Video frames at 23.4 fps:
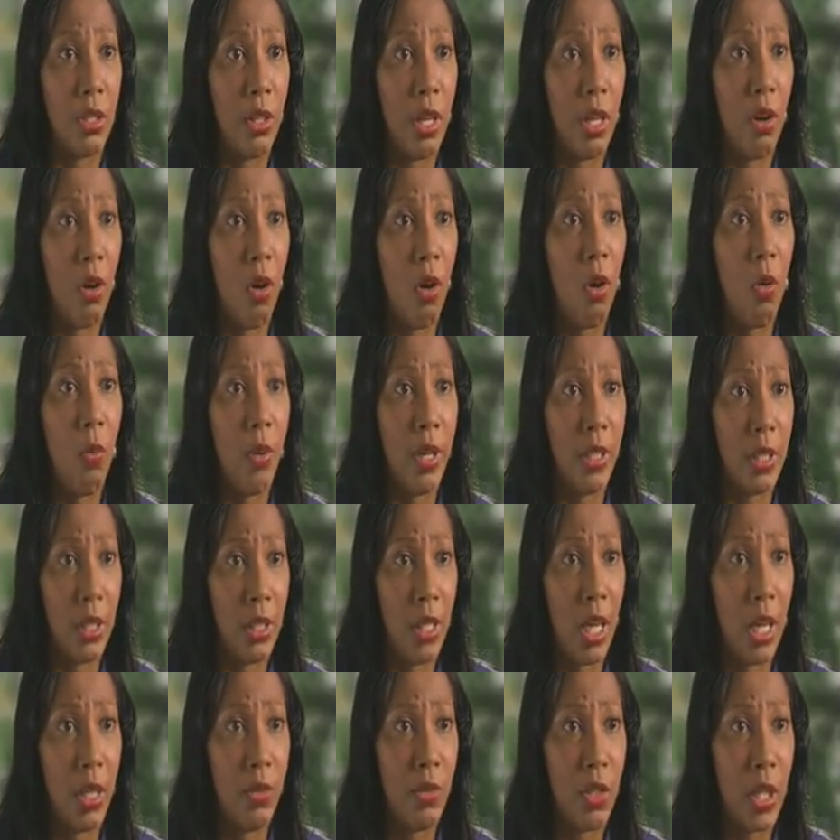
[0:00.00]
There are always a
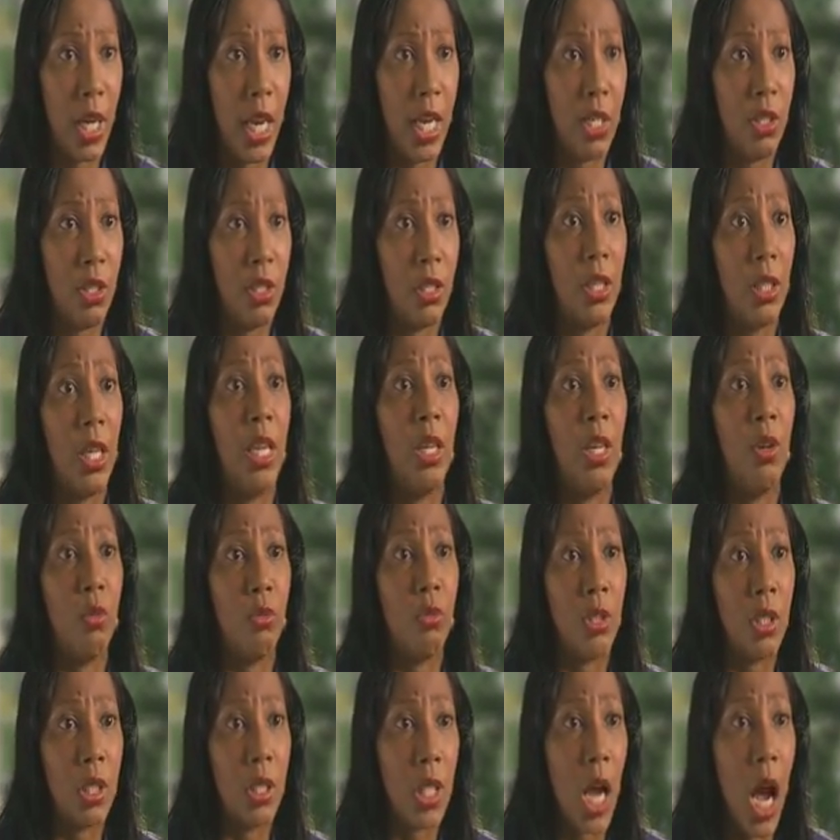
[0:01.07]
lot of changes, and they don't
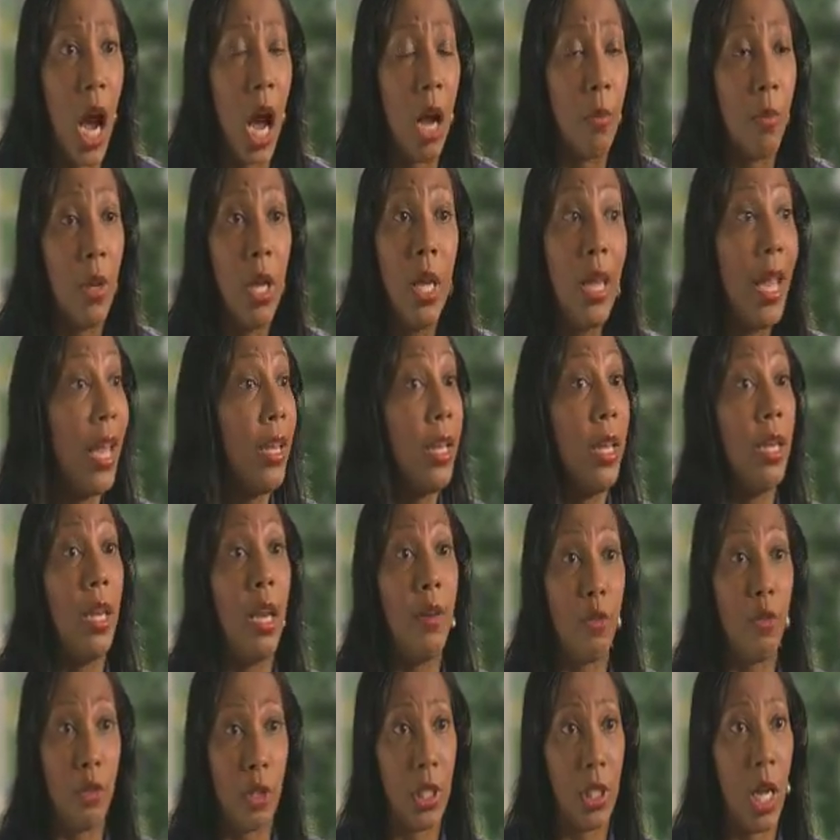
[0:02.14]
stop, and they
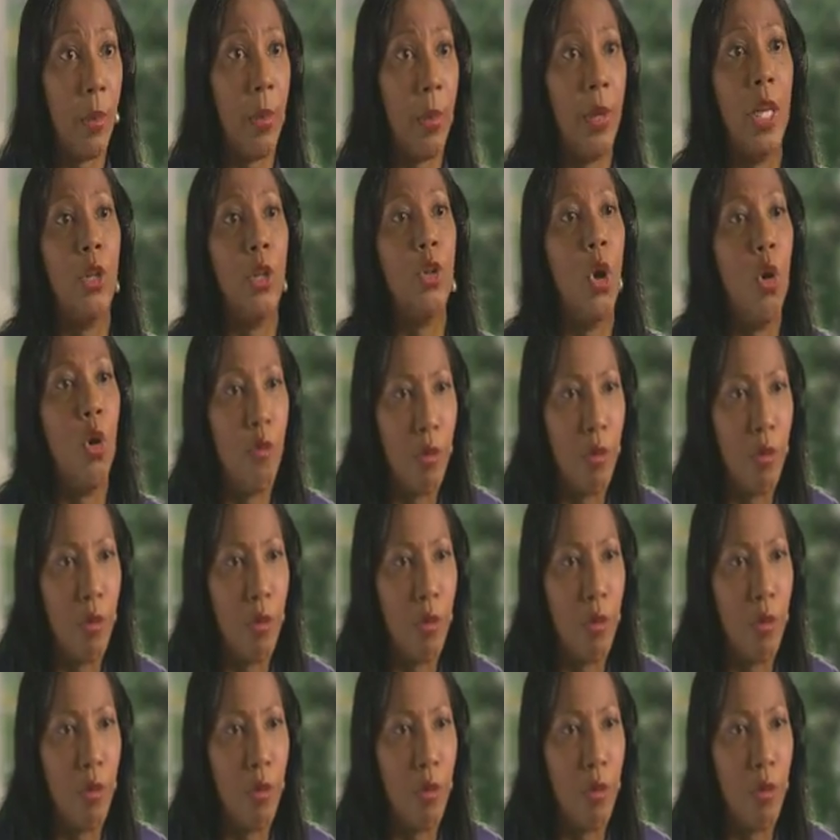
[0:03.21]
never stop, and they don't